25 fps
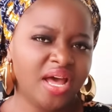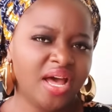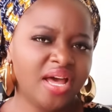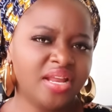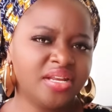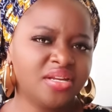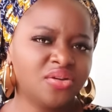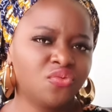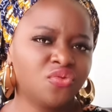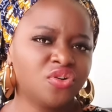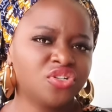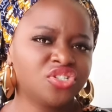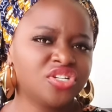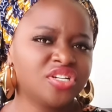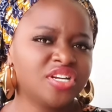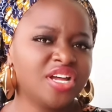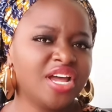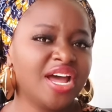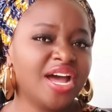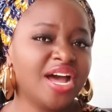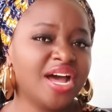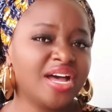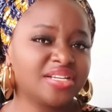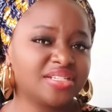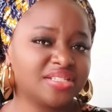And the question
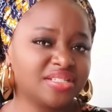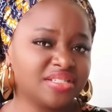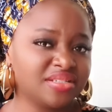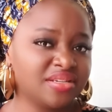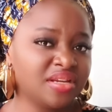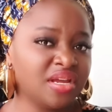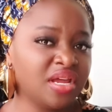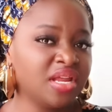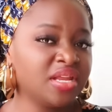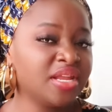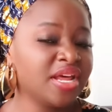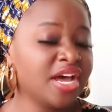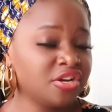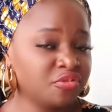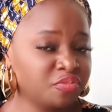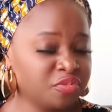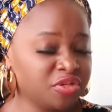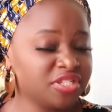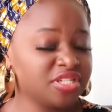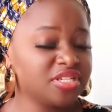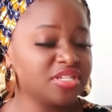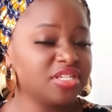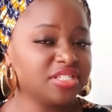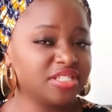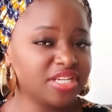I ask, that
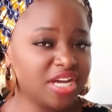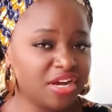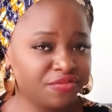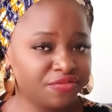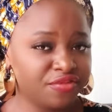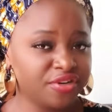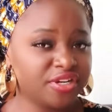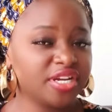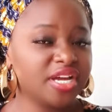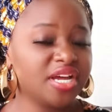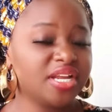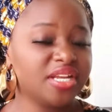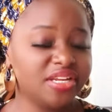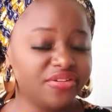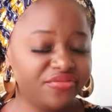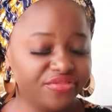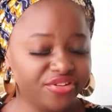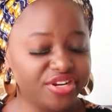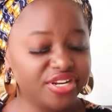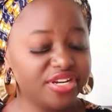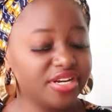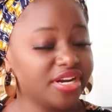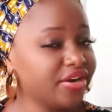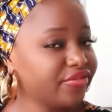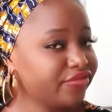person is African
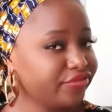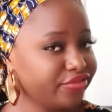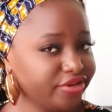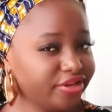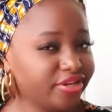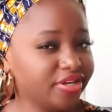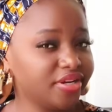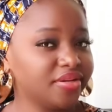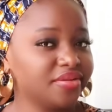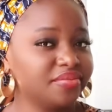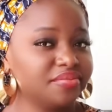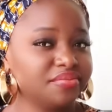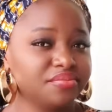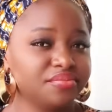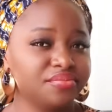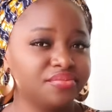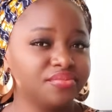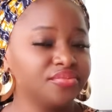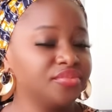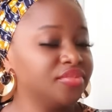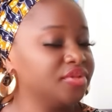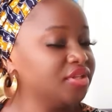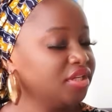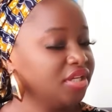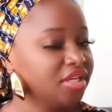living in Africa.
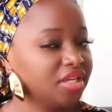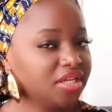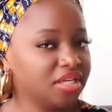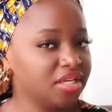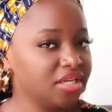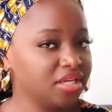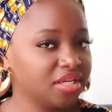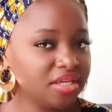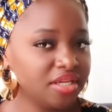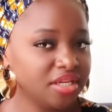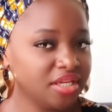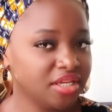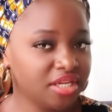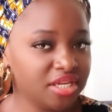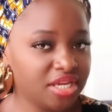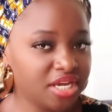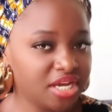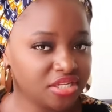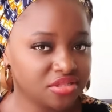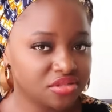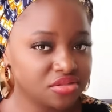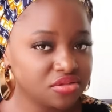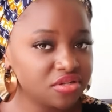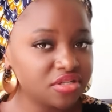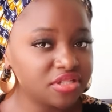He
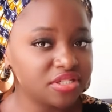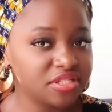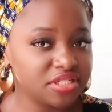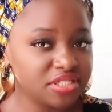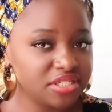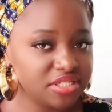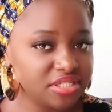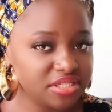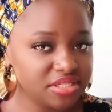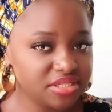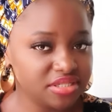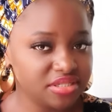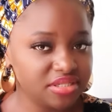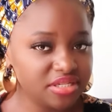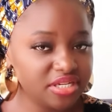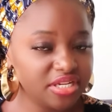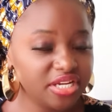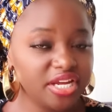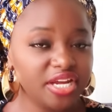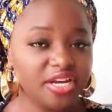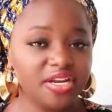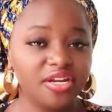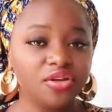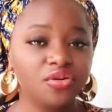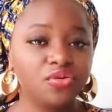has not seen
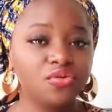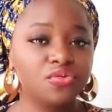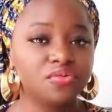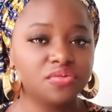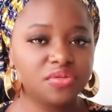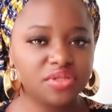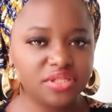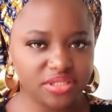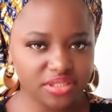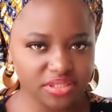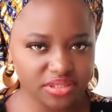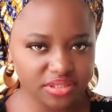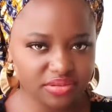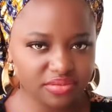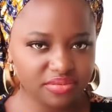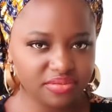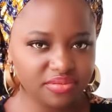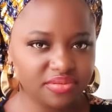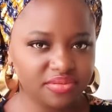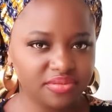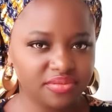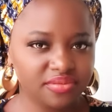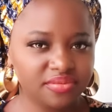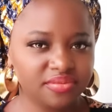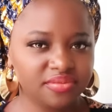any good thing
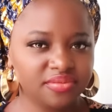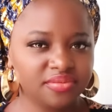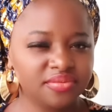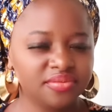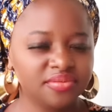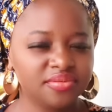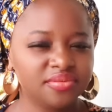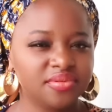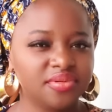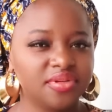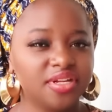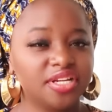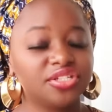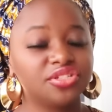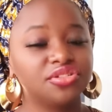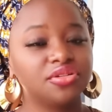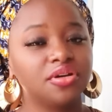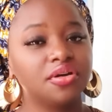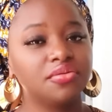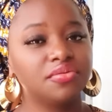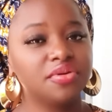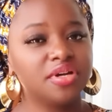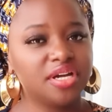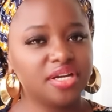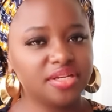that
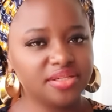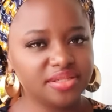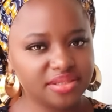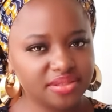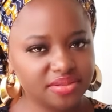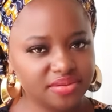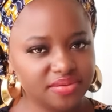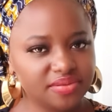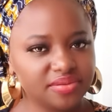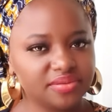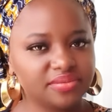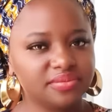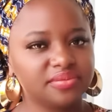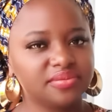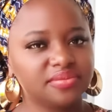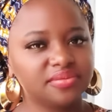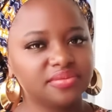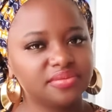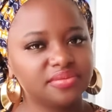Traore has done.